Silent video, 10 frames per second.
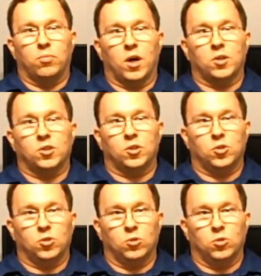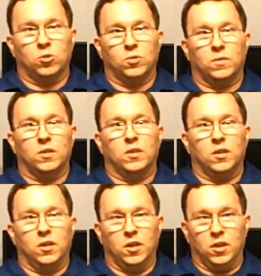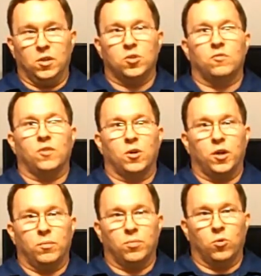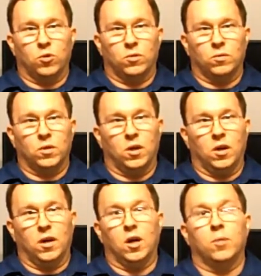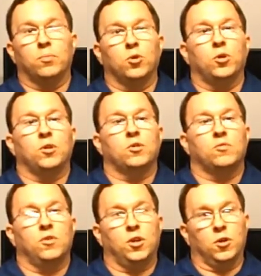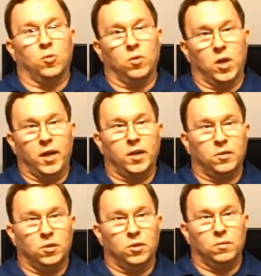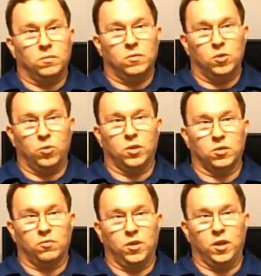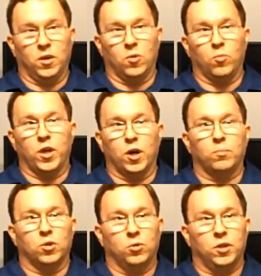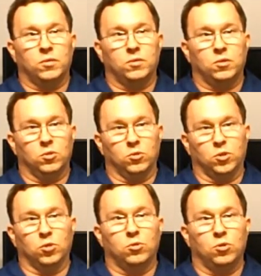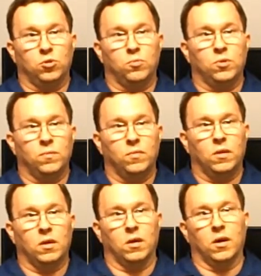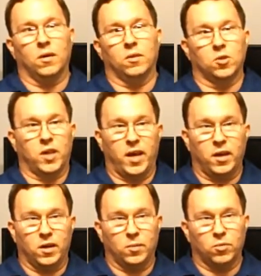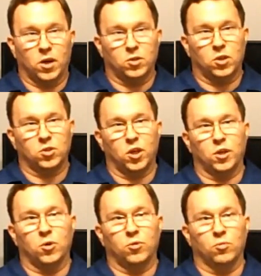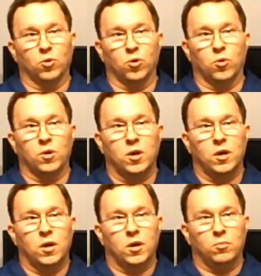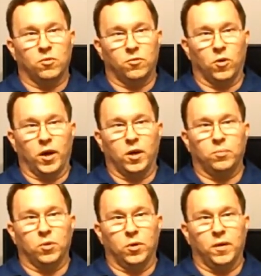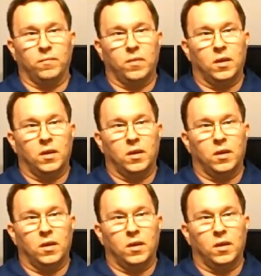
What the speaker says: Processor is very important. Uploading this video, when I get done doing this video and we upload it to YouTube, there's an editing process I go through before I upload it.